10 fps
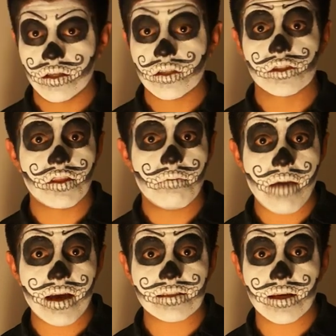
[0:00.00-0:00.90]
So the
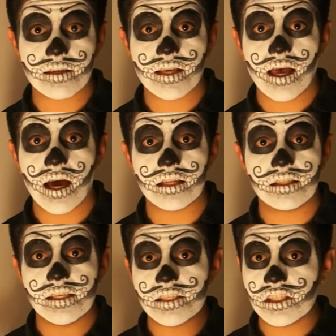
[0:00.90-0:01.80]
Mexicans
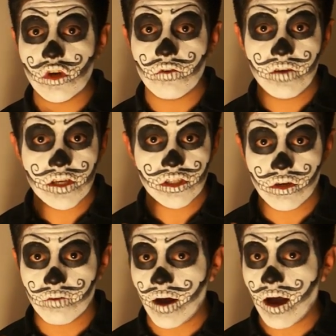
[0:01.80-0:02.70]
had this new
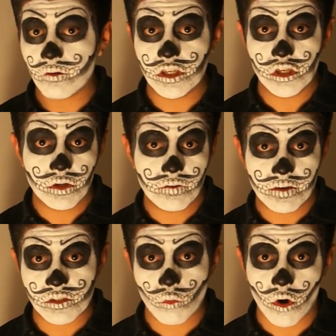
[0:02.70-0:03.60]
vision of how the universe